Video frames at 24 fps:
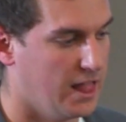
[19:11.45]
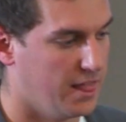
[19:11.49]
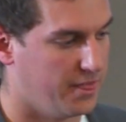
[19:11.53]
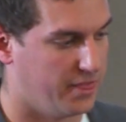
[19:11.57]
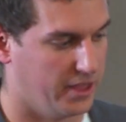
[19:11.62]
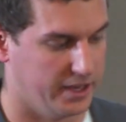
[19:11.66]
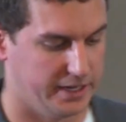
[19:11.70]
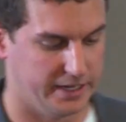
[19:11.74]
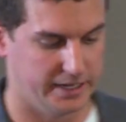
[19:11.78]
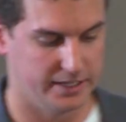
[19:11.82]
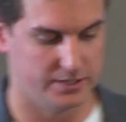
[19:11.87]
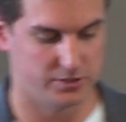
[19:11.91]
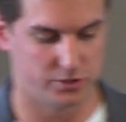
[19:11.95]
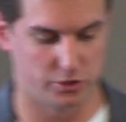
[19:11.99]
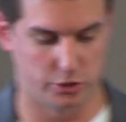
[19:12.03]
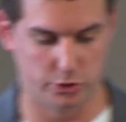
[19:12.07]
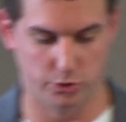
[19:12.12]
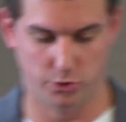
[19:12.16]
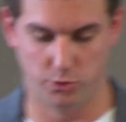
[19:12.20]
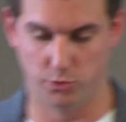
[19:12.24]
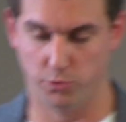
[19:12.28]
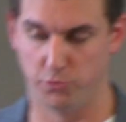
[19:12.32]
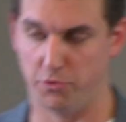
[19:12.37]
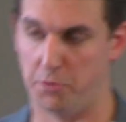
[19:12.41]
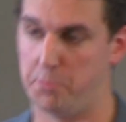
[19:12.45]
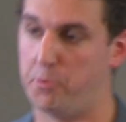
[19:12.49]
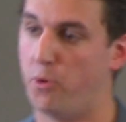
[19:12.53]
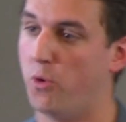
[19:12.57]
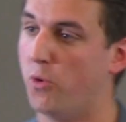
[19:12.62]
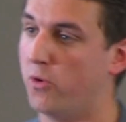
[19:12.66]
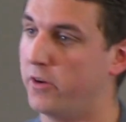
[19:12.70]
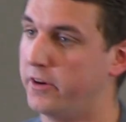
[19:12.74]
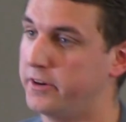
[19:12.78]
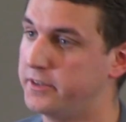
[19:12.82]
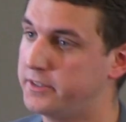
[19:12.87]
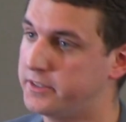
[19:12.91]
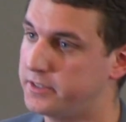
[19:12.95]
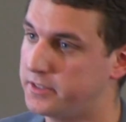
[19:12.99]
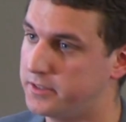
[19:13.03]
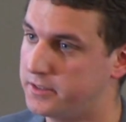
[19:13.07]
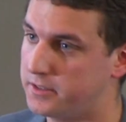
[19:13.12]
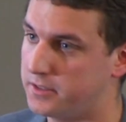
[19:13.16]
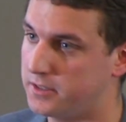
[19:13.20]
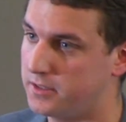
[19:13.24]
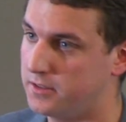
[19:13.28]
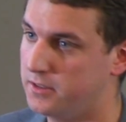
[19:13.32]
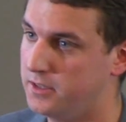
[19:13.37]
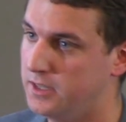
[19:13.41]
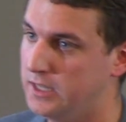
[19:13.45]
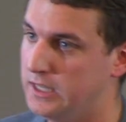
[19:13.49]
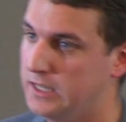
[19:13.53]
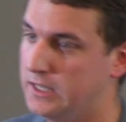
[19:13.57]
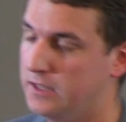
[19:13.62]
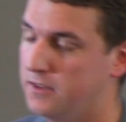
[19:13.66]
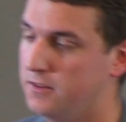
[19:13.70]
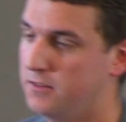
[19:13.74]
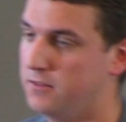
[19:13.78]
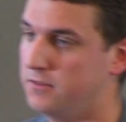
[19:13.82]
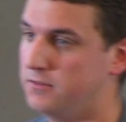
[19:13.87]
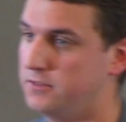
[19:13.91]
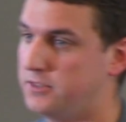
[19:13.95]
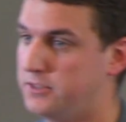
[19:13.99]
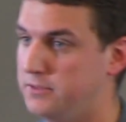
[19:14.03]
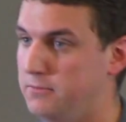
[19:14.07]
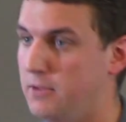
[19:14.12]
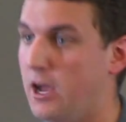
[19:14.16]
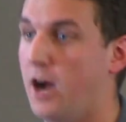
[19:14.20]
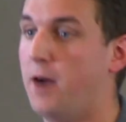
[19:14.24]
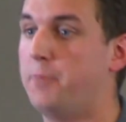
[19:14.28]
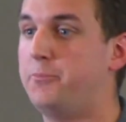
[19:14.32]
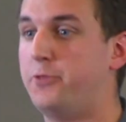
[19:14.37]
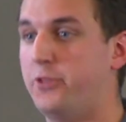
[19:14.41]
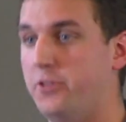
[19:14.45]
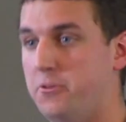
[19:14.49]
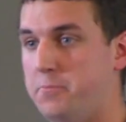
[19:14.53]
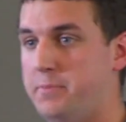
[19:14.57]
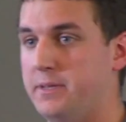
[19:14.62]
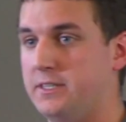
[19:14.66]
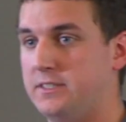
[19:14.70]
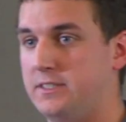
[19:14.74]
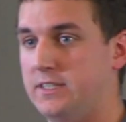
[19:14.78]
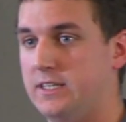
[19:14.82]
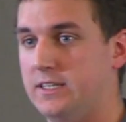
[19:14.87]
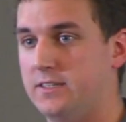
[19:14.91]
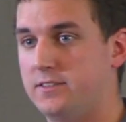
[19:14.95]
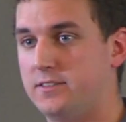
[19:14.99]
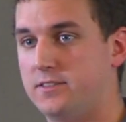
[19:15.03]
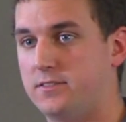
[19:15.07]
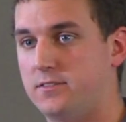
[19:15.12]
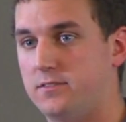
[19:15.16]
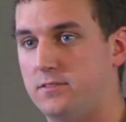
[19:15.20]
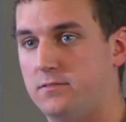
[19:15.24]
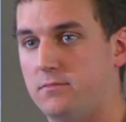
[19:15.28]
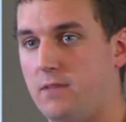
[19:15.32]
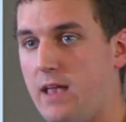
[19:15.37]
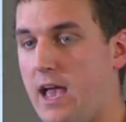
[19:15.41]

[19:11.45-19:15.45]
They need to report up to the business